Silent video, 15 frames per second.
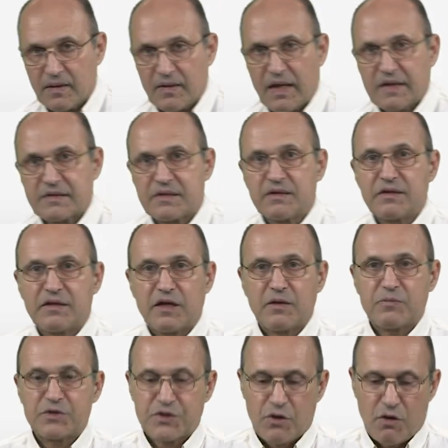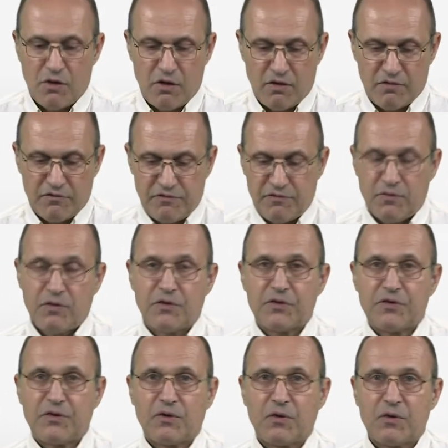That's in terms of
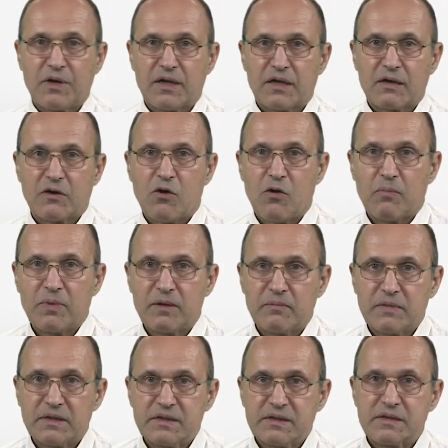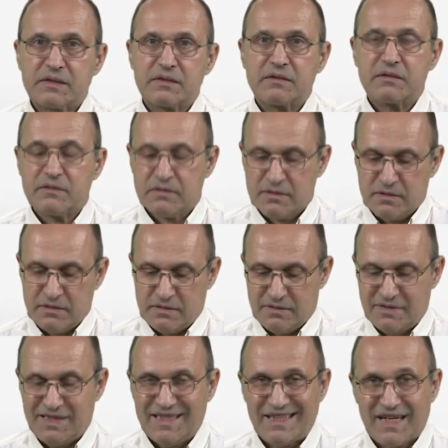orthogonal complements,
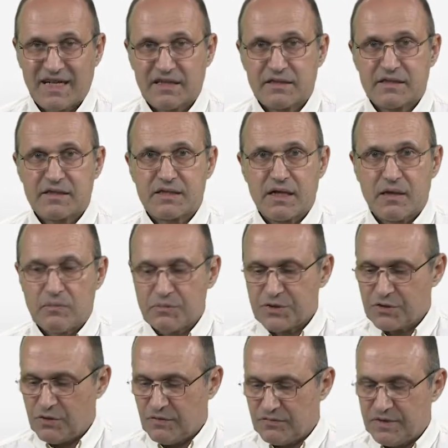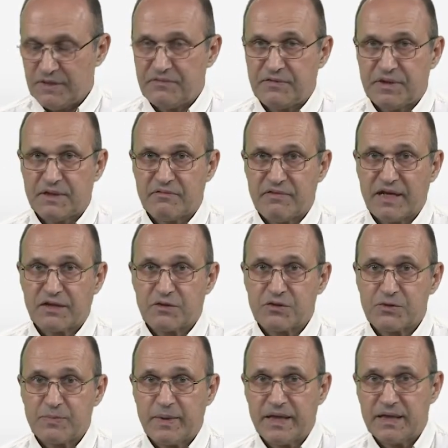direct sums of different vector
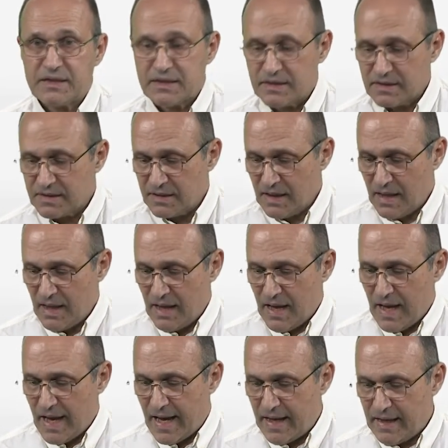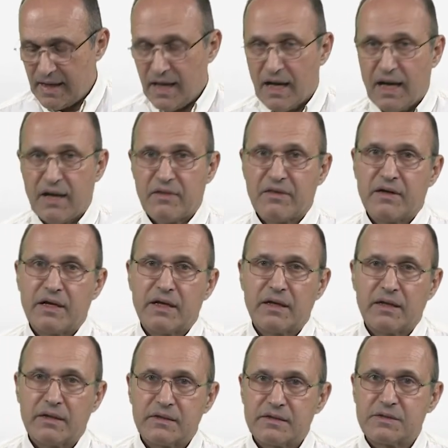spaces. Any other
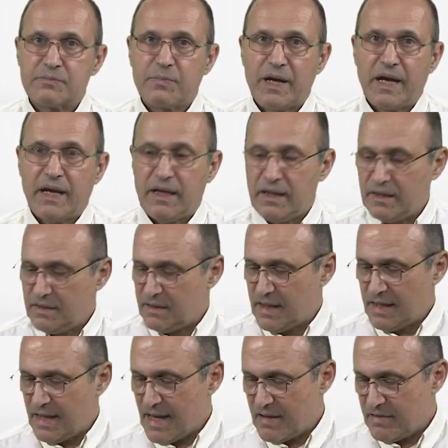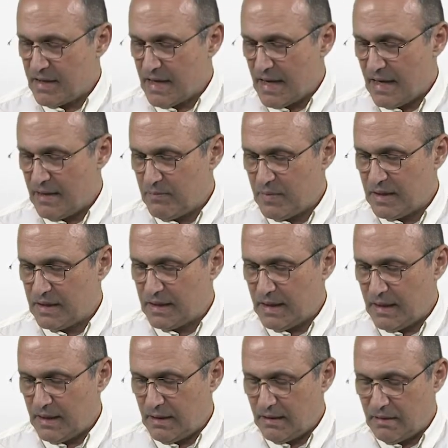space, any other element
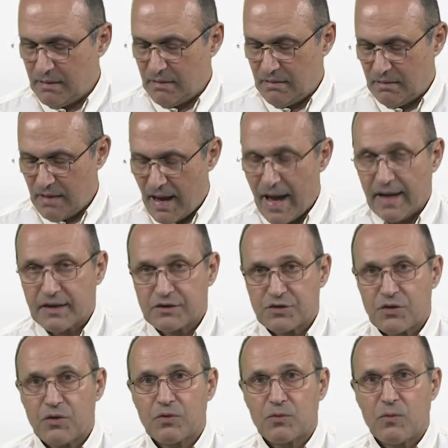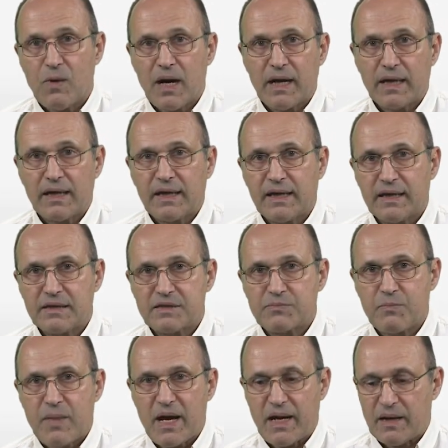in X or Y gets
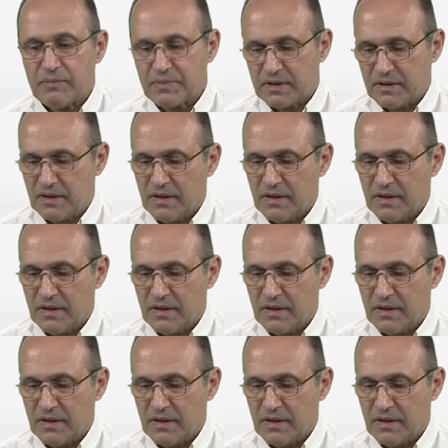mapped